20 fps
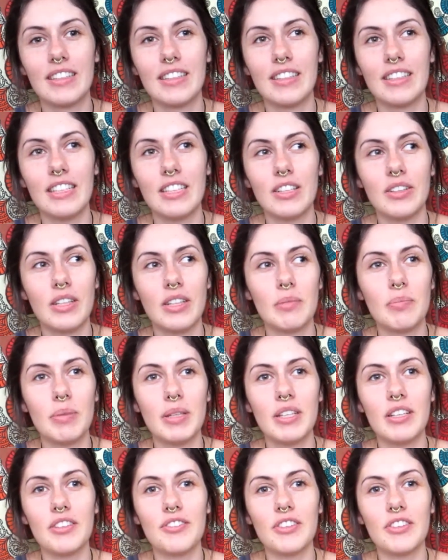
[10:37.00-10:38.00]
You know, they'd been
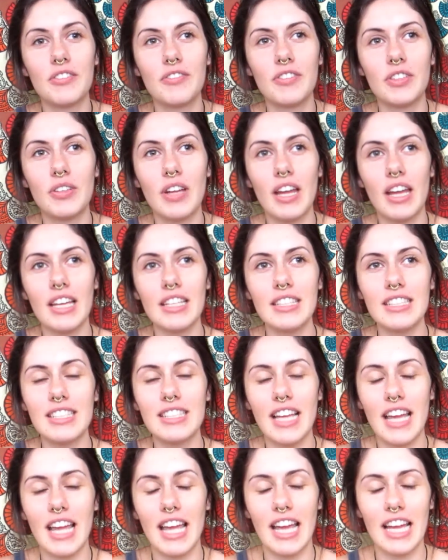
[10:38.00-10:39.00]
there for a few days
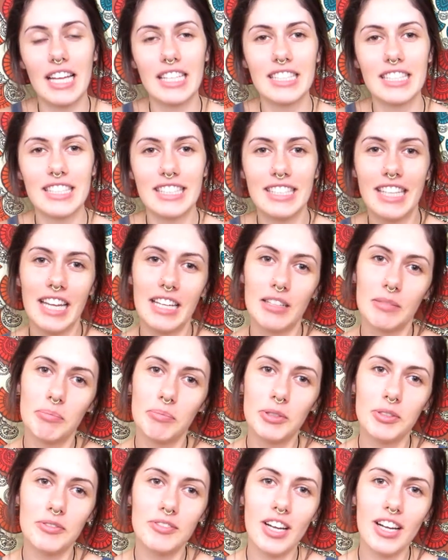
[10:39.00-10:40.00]
and they
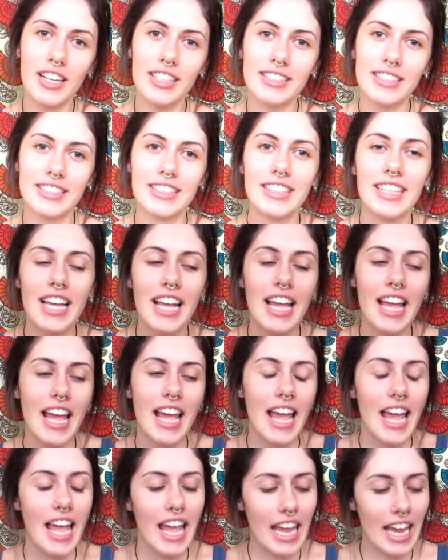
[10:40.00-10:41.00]
moved on.
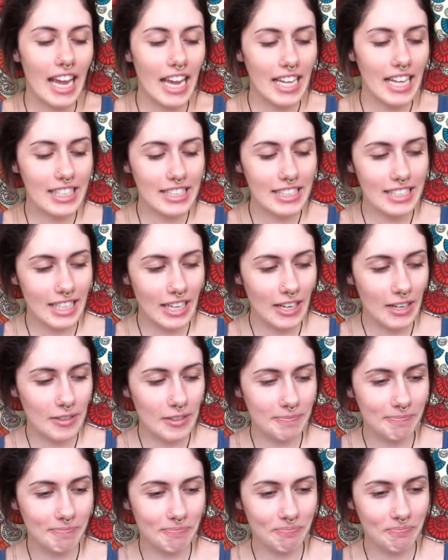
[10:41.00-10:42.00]
And
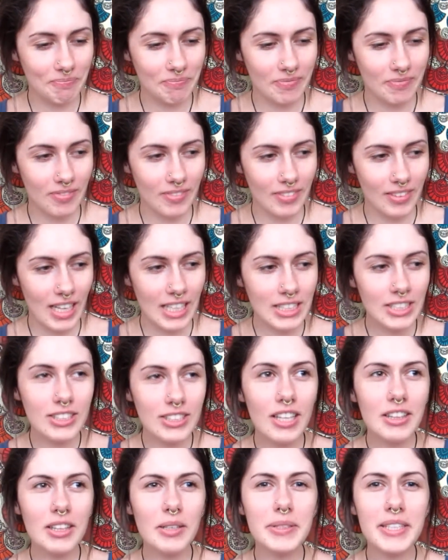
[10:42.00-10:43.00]
I just
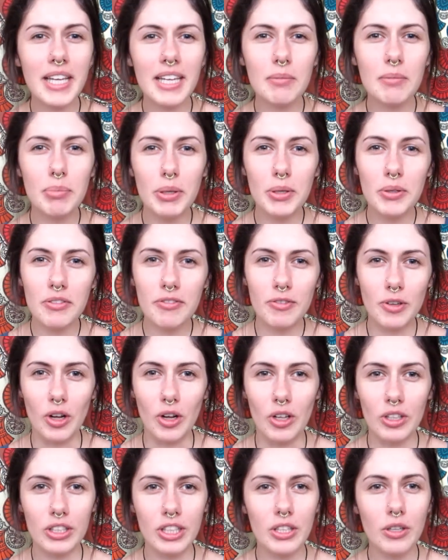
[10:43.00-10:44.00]
thought that was kind of
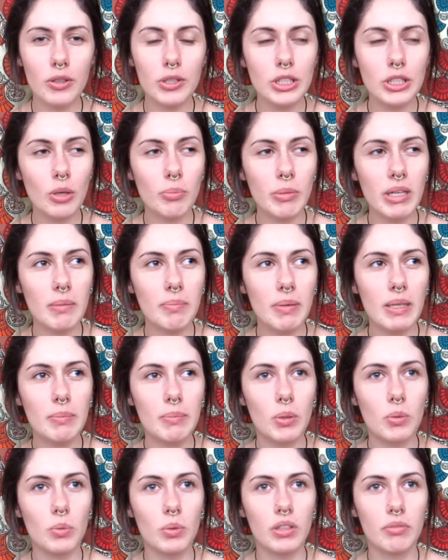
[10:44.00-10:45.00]
beautiful. You know, so many
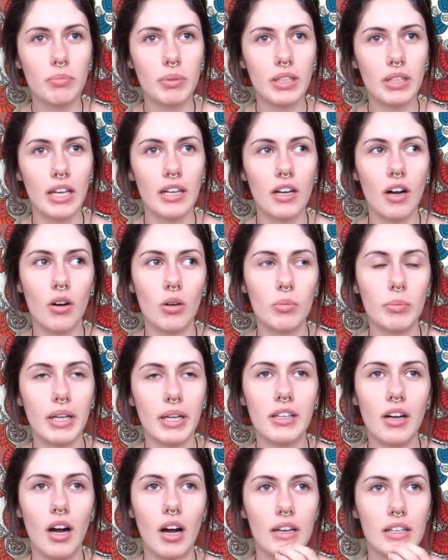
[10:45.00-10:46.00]
people would have been like, oh my
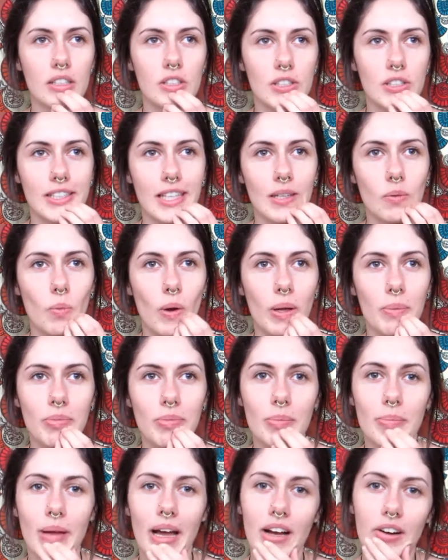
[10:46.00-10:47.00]
God, and just like wiped
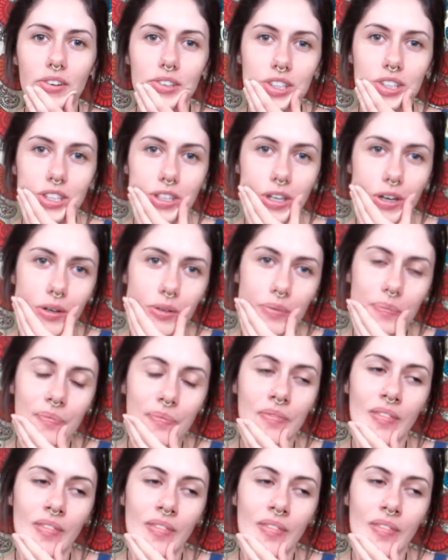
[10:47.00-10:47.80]
them out, you know?